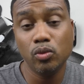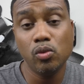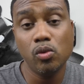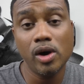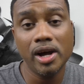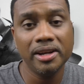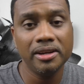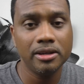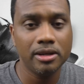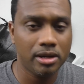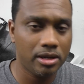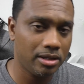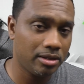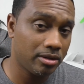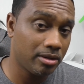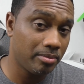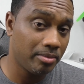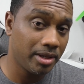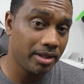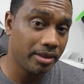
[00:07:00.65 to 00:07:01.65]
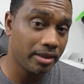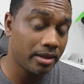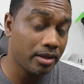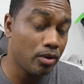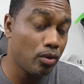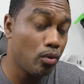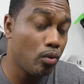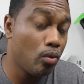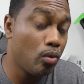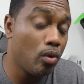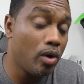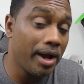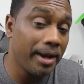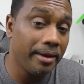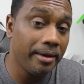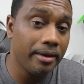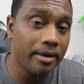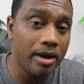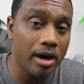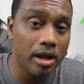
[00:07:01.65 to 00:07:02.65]
$1 a month
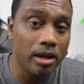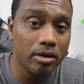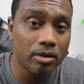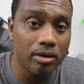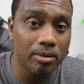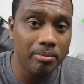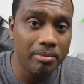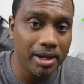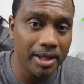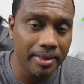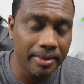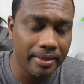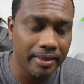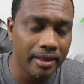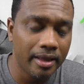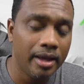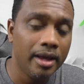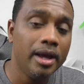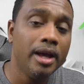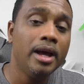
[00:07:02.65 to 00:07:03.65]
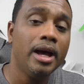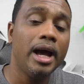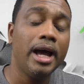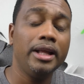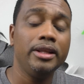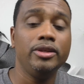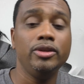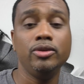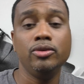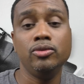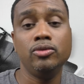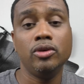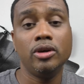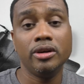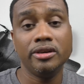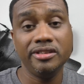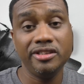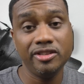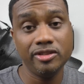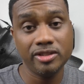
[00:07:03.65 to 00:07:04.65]
$1 a month and you
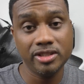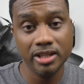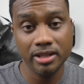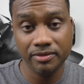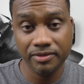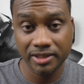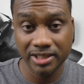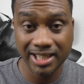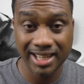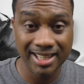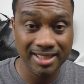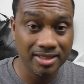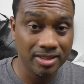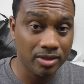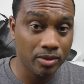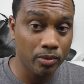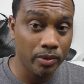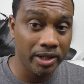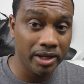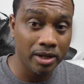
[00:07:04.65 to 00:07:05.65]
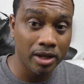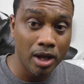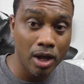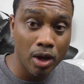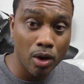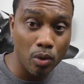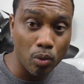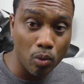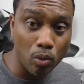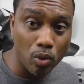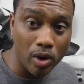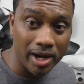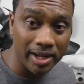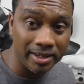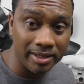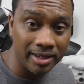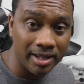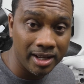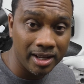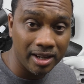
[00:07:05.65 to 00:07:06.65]
earn yourself a chance to win
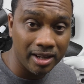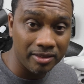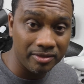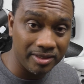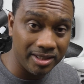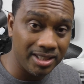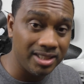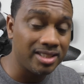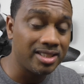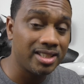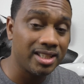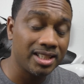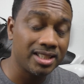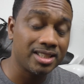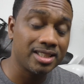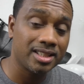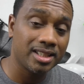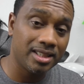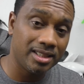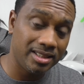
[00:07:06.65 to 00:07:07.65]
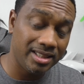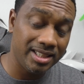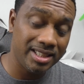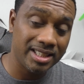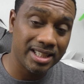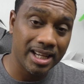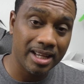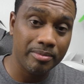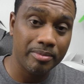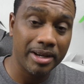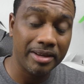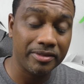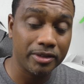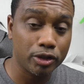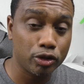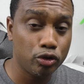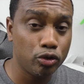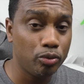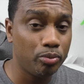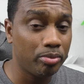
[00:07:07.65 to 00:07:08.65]
one of these six DJI
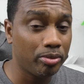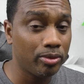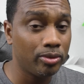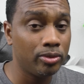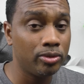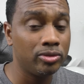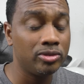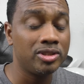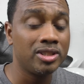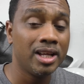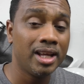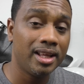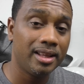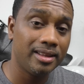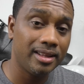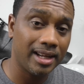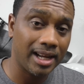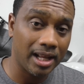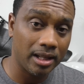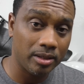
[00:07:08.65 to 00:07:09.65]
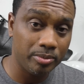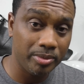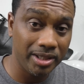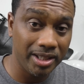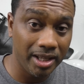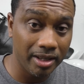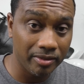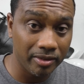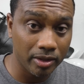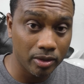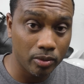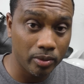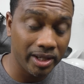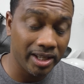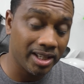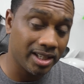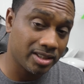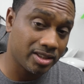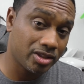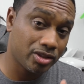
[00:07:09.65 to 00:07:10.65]
Mavic 2 Pros that I'll be giving
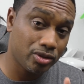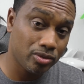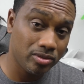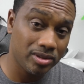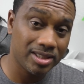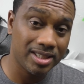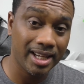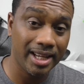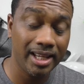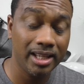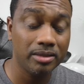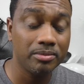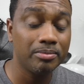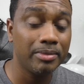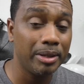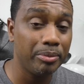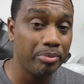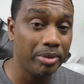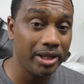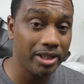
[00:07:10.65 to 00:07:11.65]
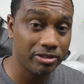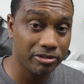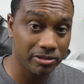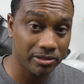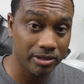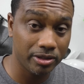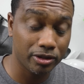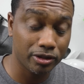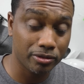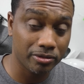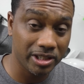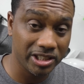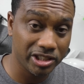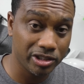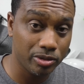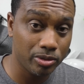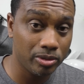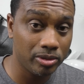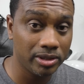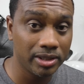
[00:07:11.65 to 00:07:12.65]
away as soon as I hit my Patreon
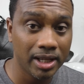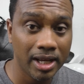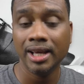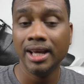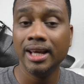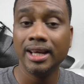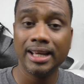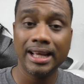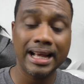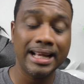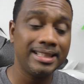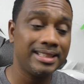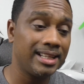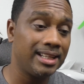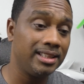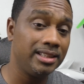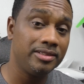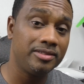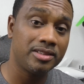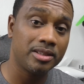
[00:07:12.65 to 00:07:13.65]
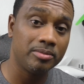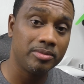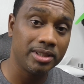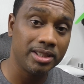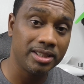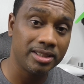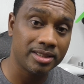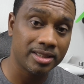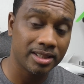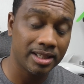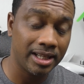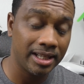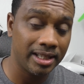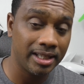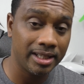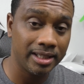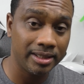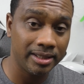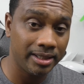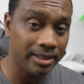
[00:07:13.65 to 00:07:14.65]
threshold. Guys, I'll leave some links
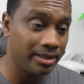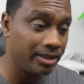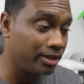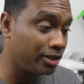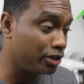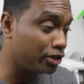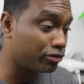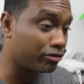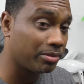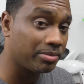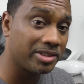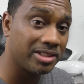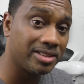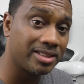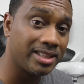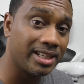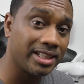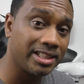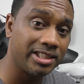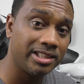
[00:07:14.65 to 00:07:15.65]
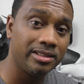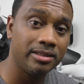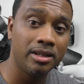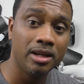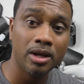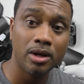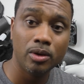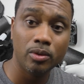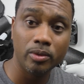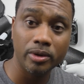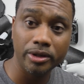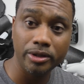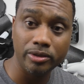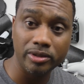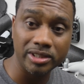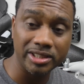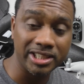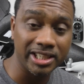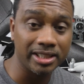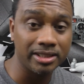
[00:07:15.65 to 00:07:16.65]
uh, in the description section where you
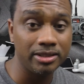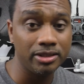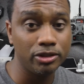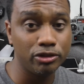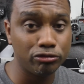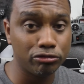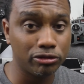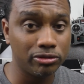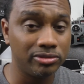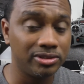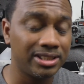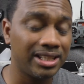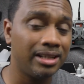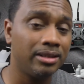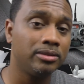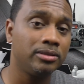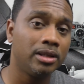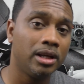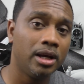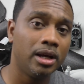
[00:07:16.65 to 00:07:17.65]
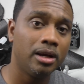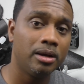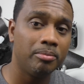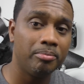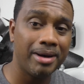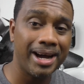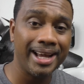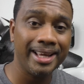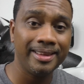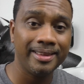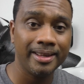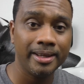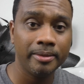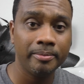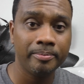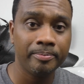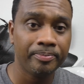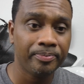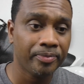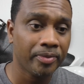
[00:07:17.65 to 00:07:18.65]
can check these drones out, buy
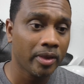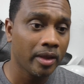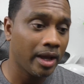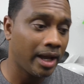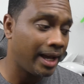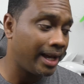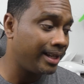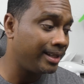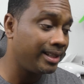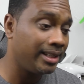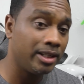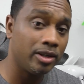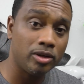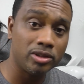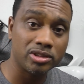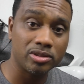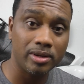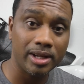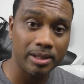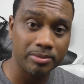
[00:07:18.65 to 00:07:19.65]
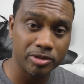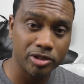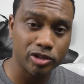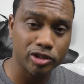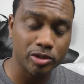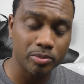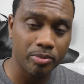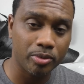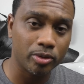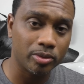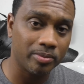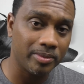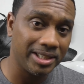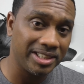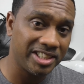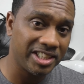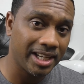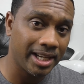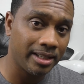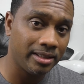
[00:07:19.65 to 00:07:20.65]
them, and it also helps to support my
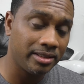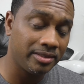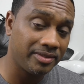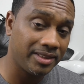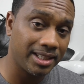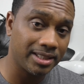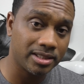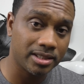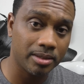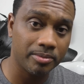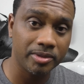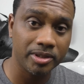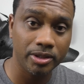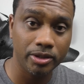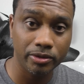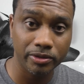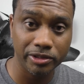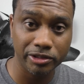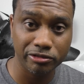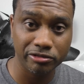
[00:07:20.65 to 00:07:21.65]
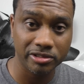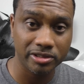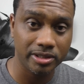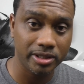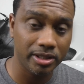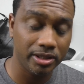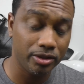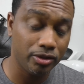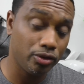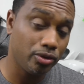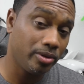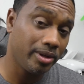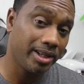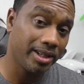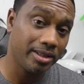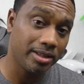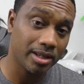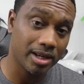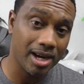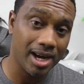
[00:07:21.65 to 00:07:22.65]
channel if that's something you're interested in doing
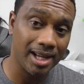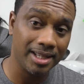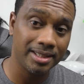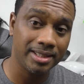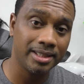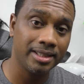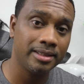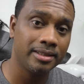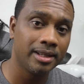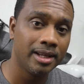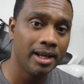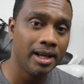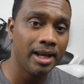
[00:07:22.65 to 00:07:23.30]
and the content